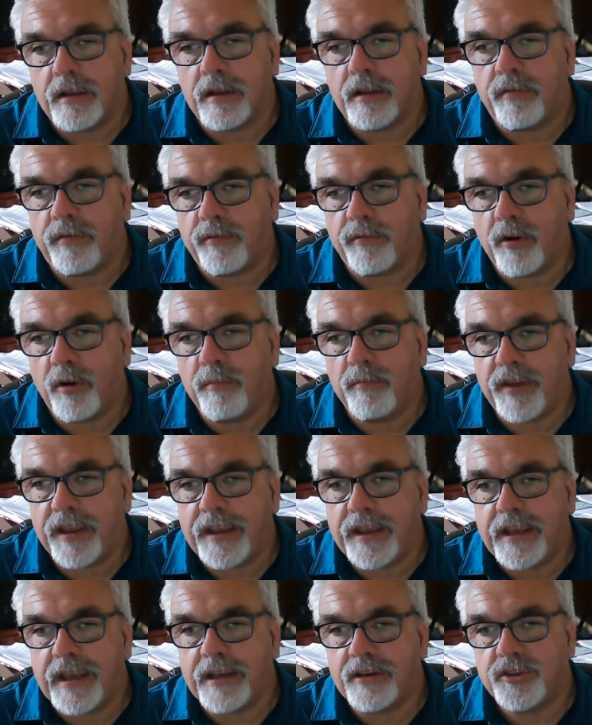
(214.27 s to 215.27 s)
from
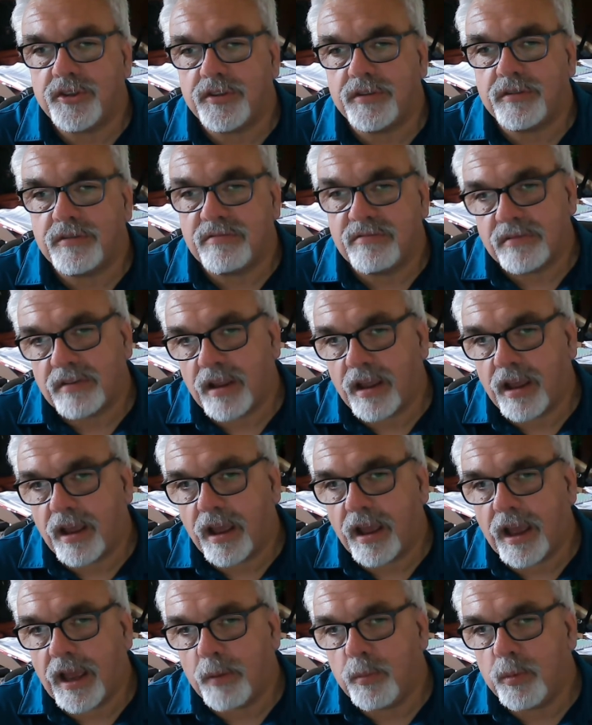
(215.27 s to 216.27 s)
vacation,
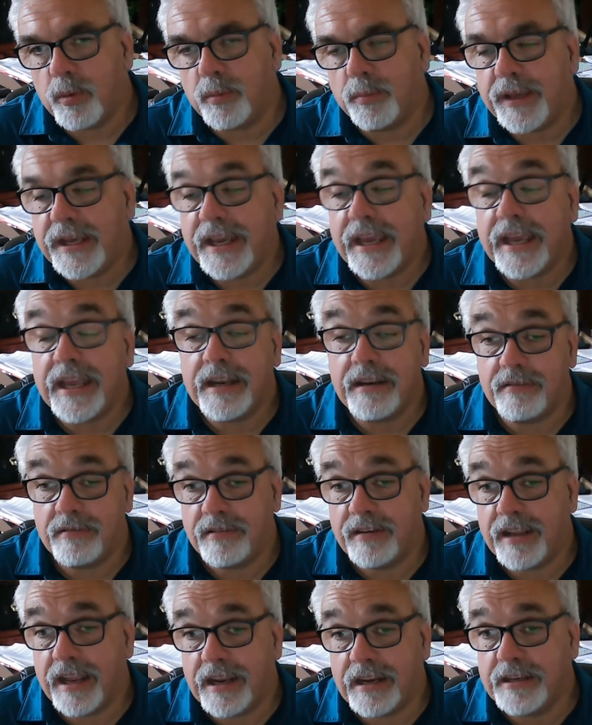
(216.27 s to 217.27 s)
I will begin
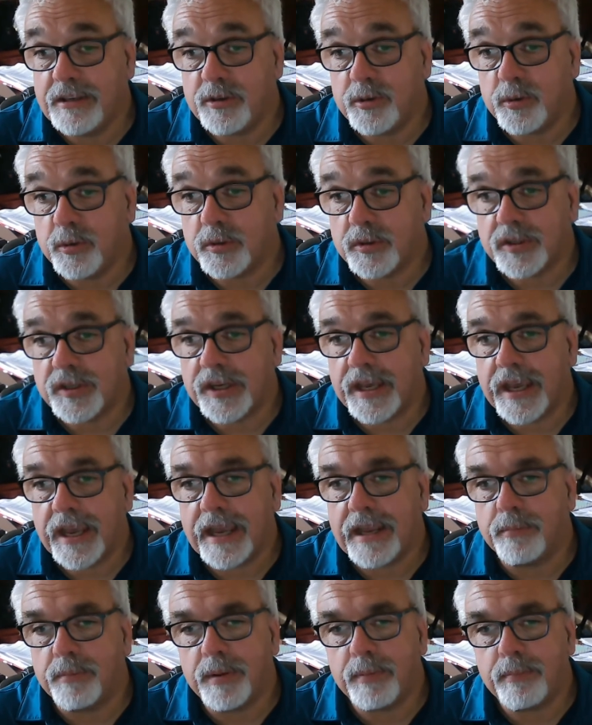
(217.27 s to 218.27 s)
daily talks
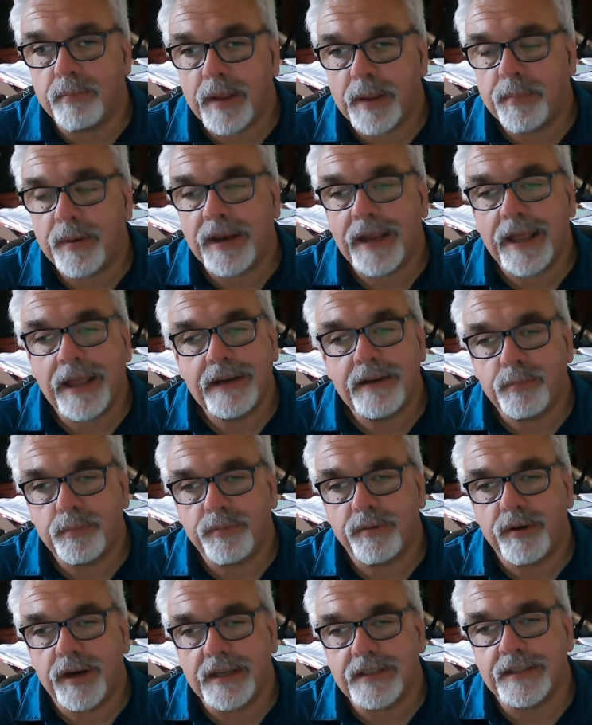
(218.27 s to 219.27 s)
again, but my plan at
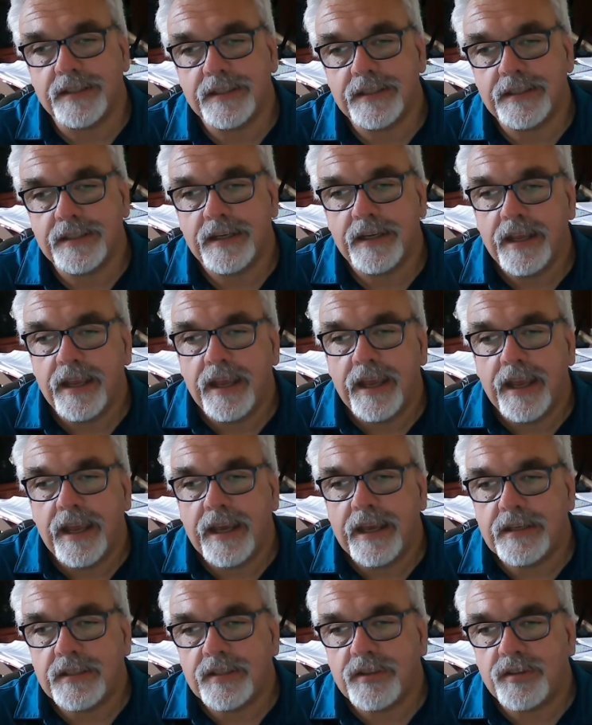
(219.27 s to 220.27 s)
present
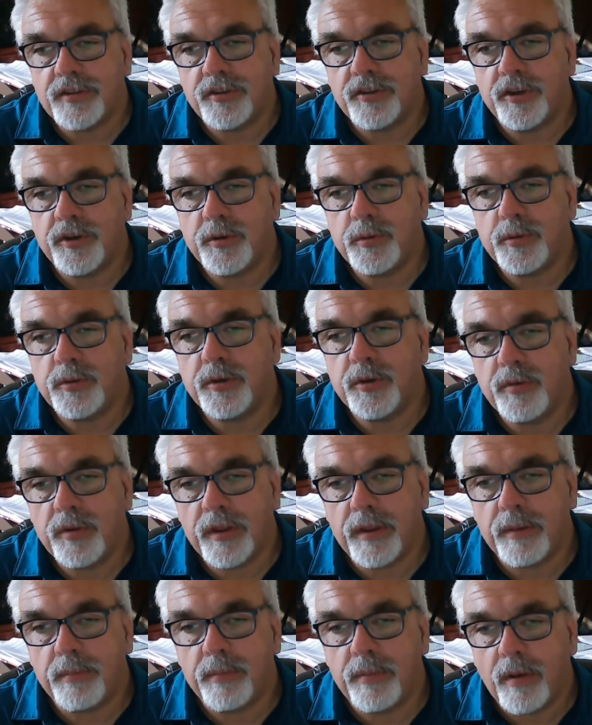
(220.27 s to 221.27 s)
is to do
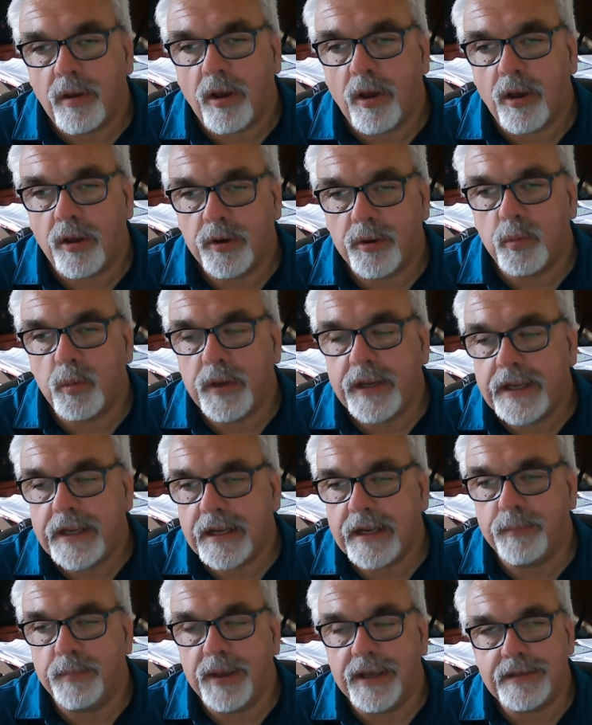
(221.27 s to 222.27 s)
them on a
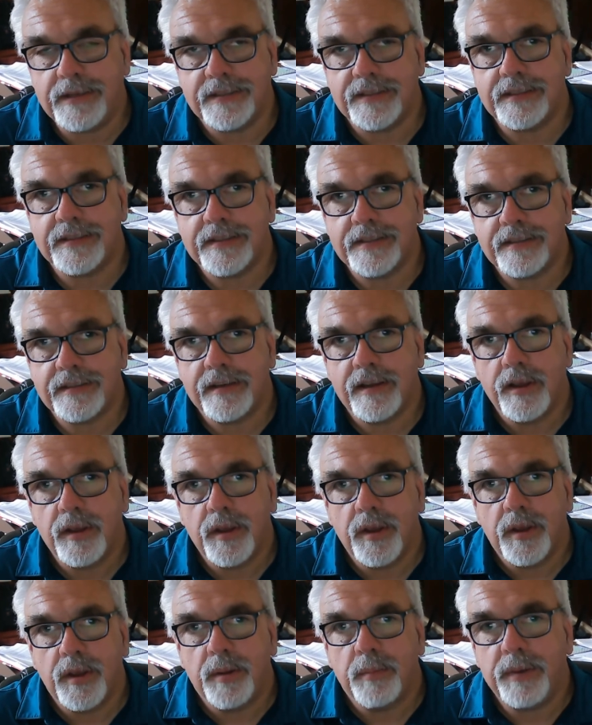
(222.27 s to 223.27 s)
weekly basis,
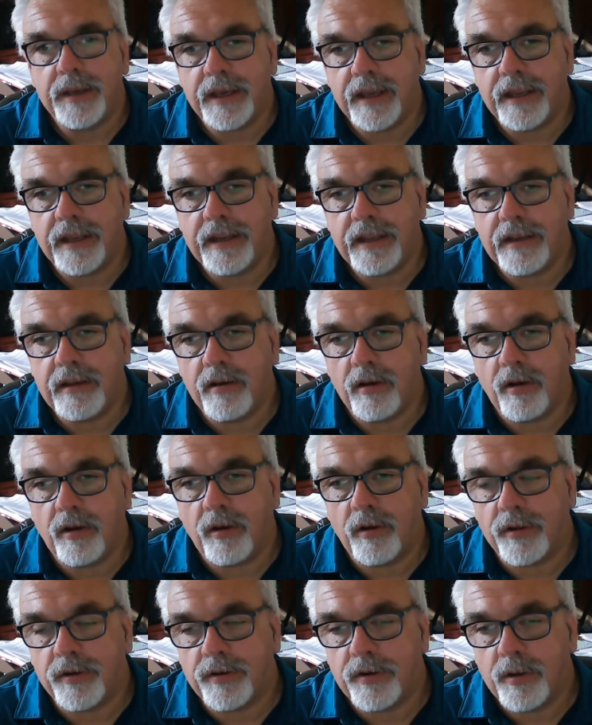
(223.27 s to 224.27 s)
beginning
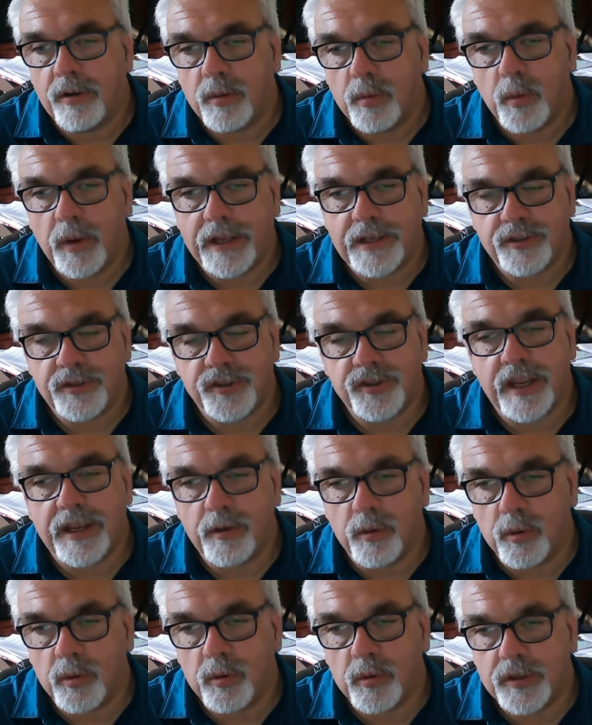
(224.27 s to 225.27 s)
on Wednesday,
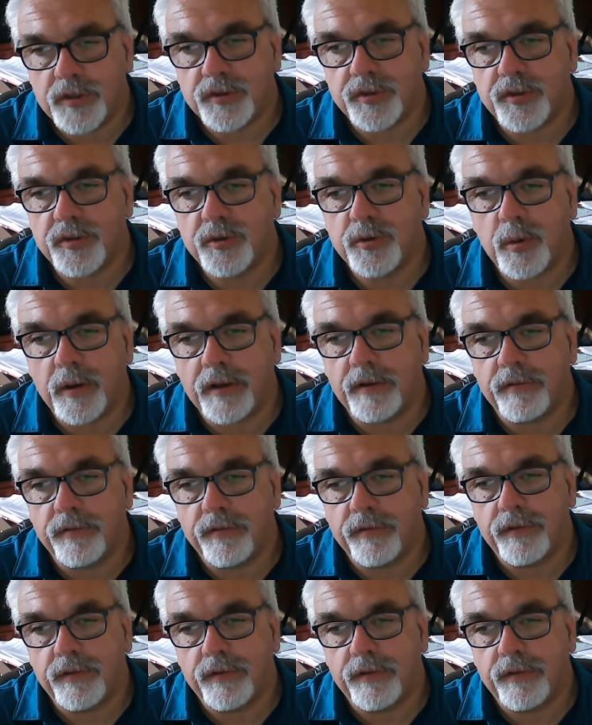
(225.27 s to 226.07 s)
August the 12th.